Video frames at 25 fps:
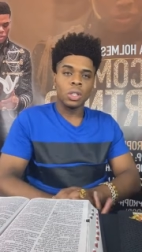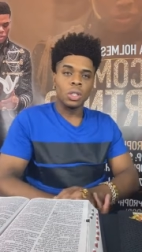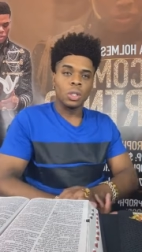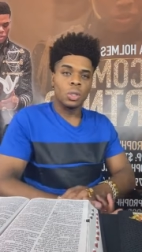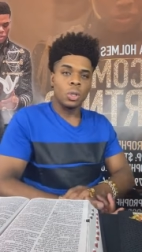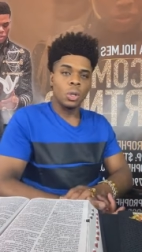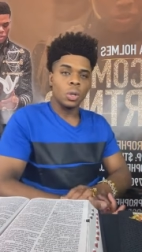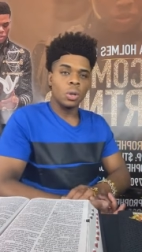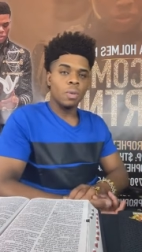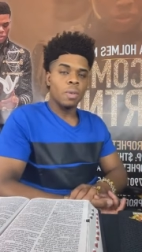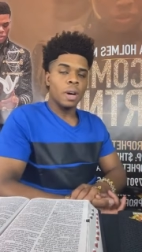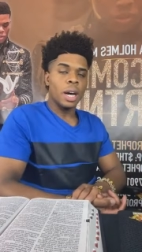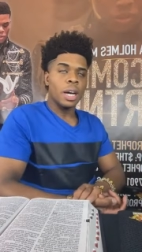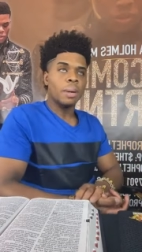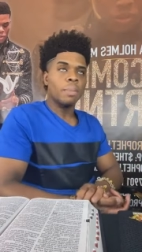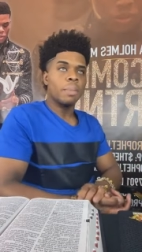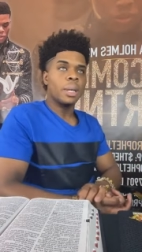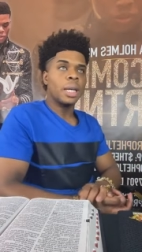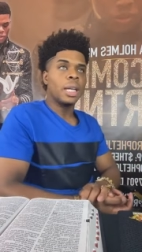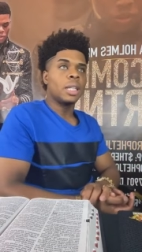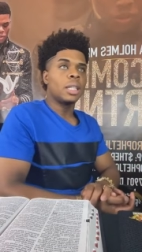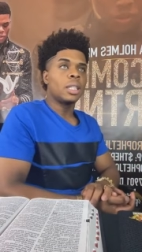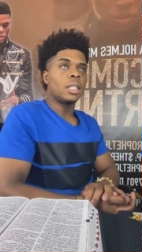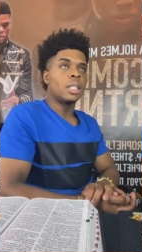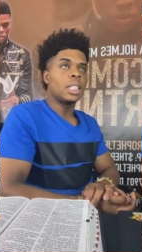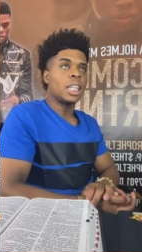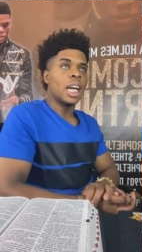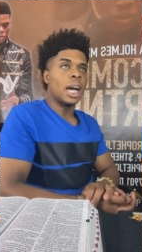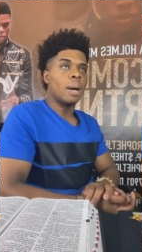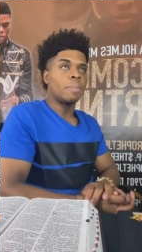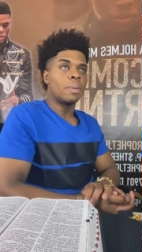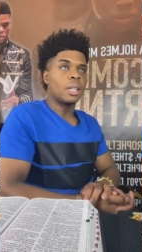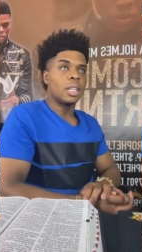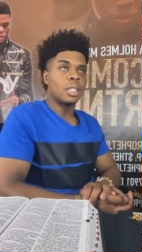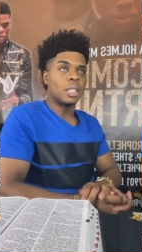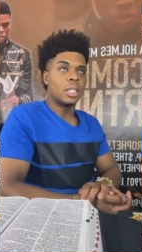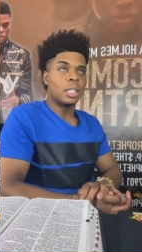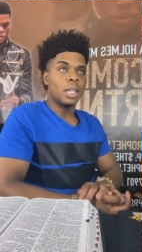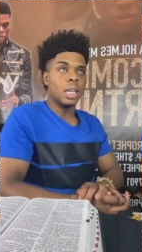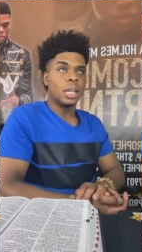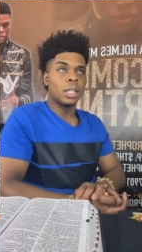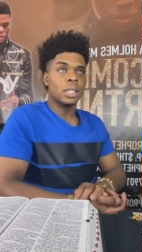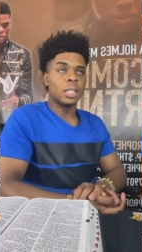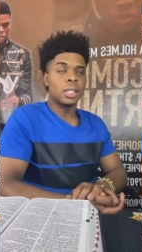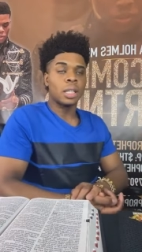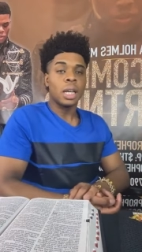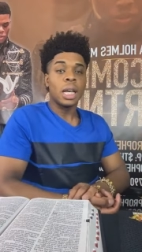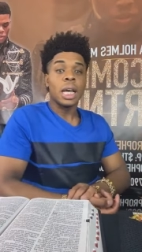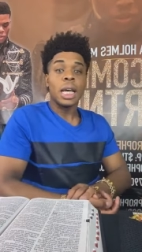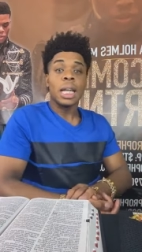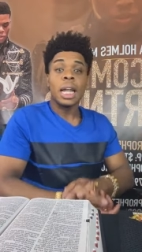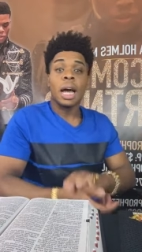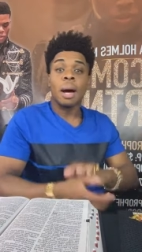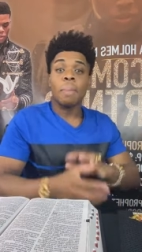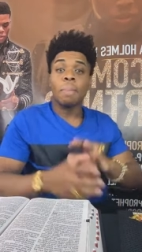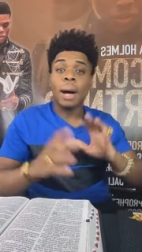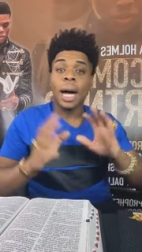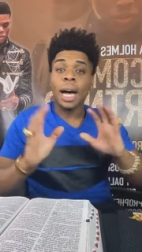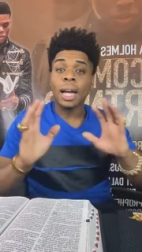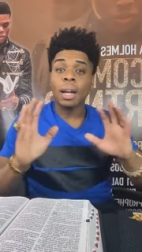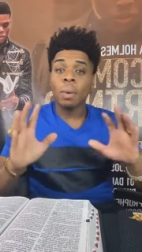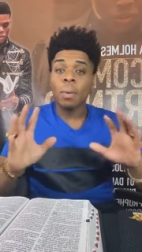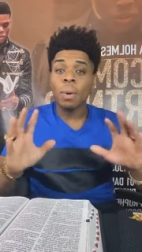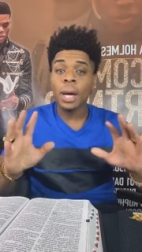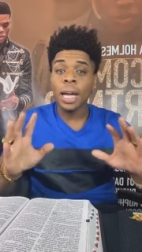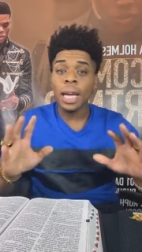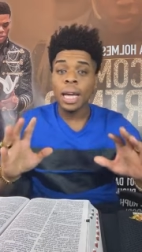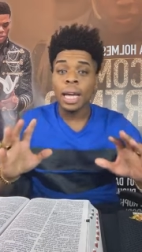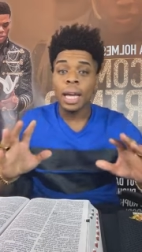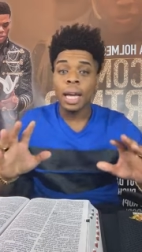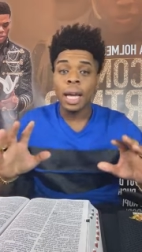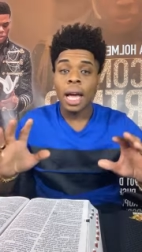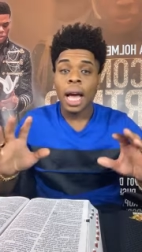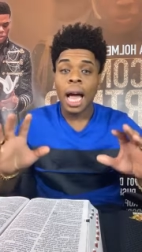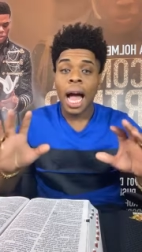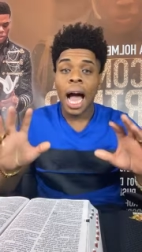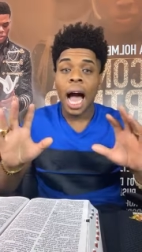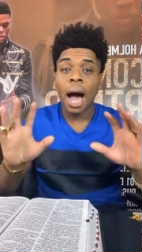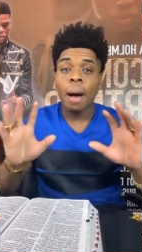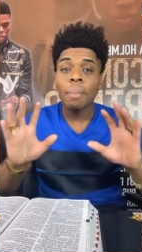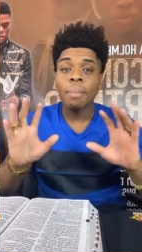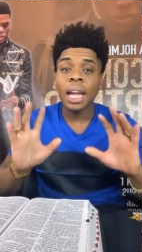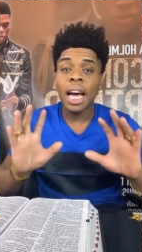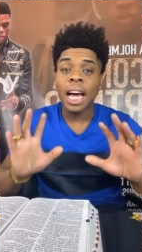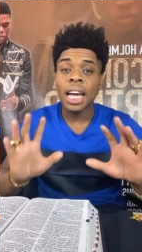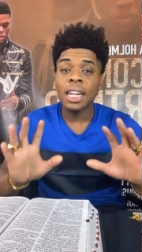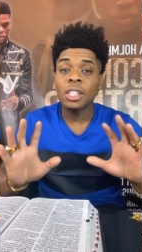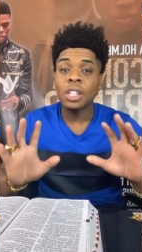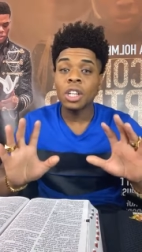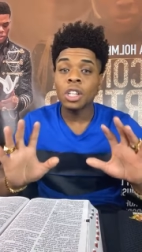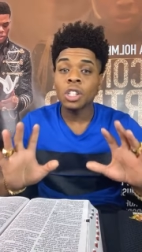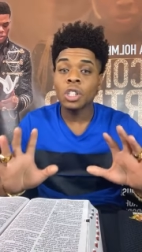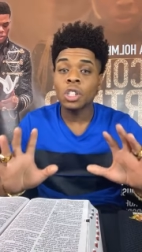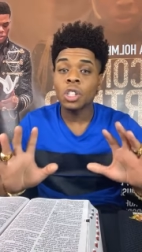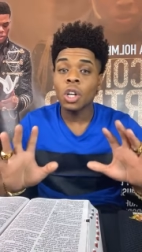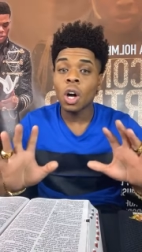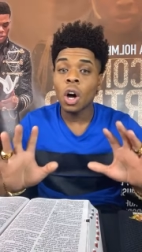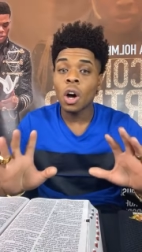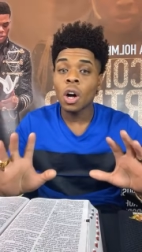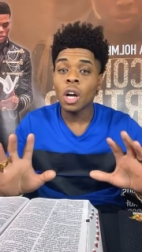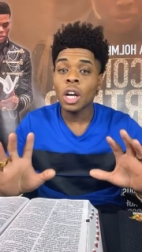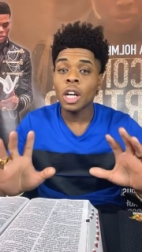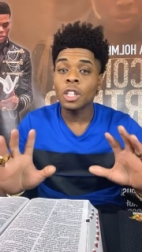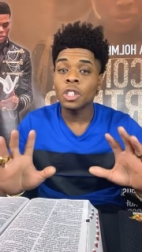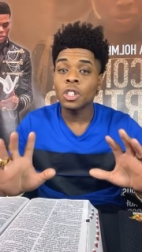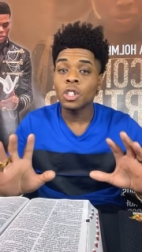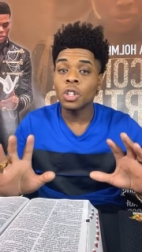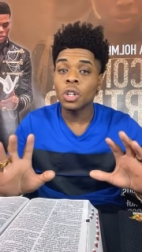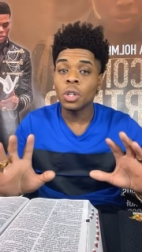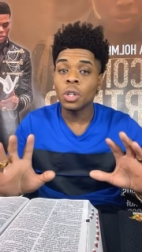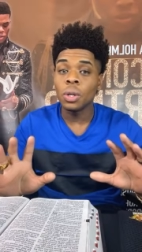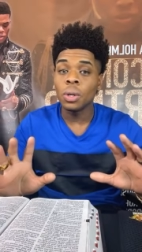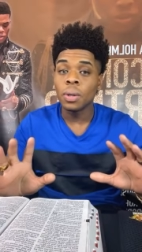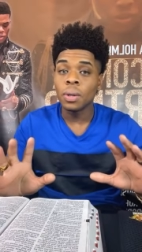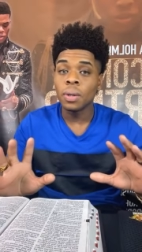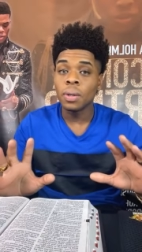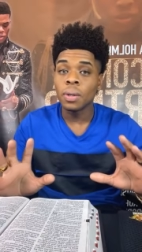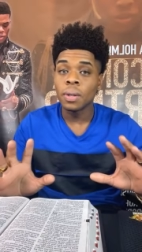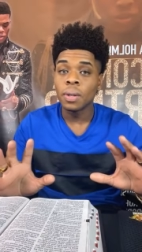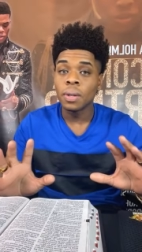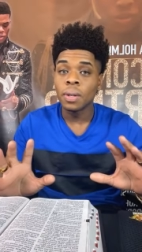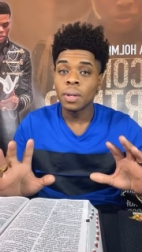Deuteronomy chapter 6. Now, by the way, I'm not just talking to you.